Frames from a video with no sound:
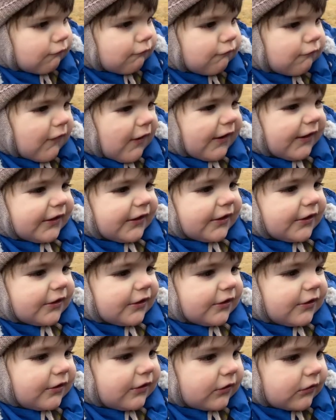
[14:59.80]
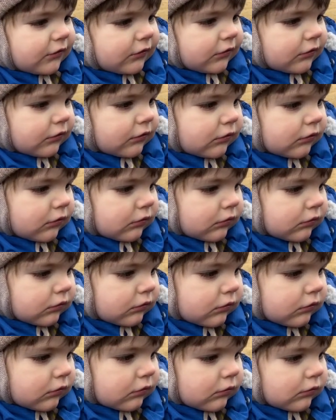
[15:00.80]
White. White stone.
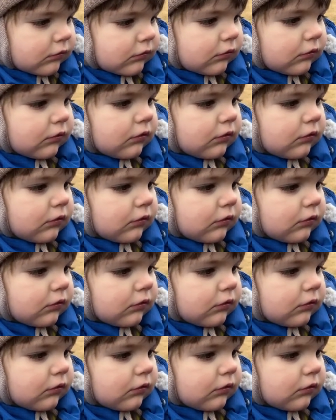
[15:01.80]
What